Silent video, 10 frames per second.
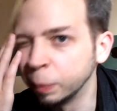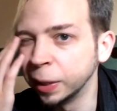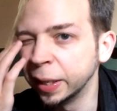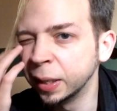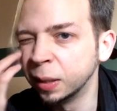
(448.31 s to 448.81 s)

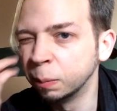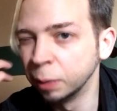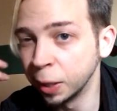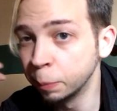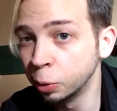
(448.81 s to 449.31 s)
played
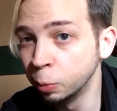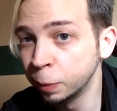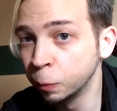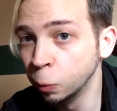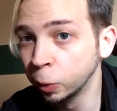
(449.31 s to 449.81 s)
Blood Bowl
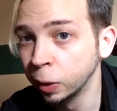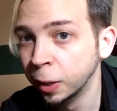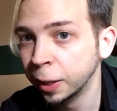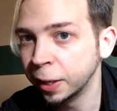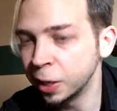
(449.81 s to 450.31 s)
before,
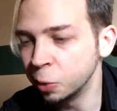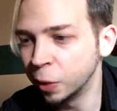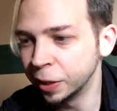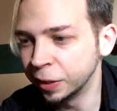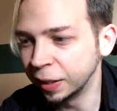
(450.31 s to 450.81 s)
and then you
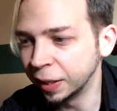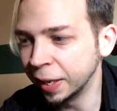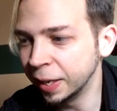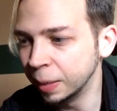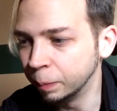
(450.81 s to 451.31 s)
went into the
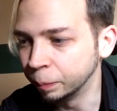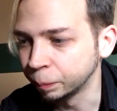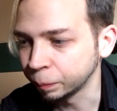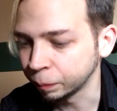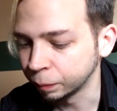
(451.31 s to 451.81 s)
game,
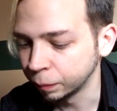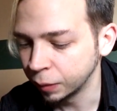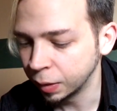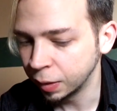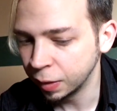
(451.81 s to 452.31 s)

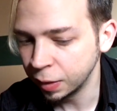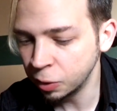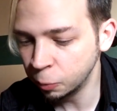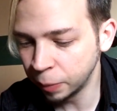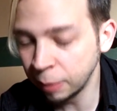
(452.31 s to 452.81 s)

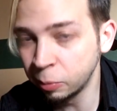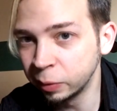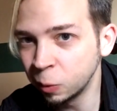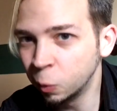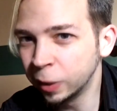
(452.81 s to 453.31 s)
you
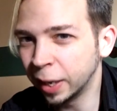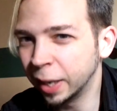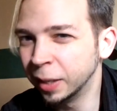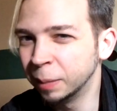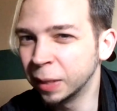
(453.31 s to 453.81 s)
probably would
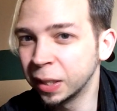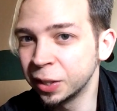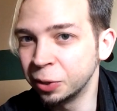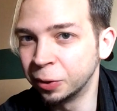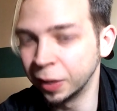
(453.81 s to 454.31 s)
hate it
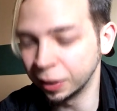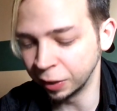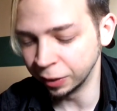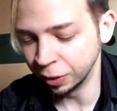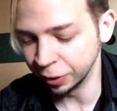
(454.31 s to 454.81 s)
because you'd think
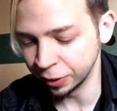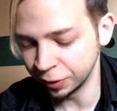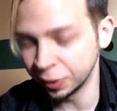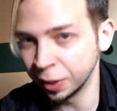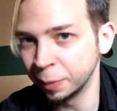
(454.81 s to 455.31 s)
like, oh, this
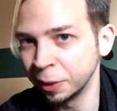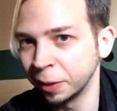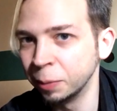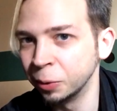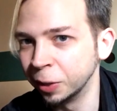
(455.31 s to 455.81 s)
is gonna be
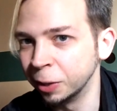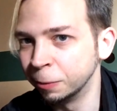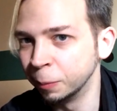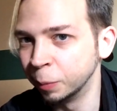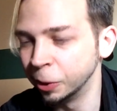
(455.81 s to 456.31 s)
like Mutant League
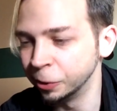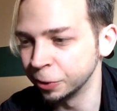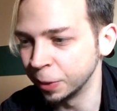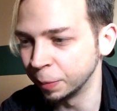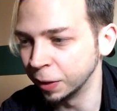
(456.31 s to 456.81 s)
Football or
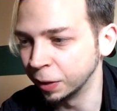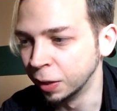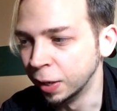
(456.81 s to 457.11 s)
something.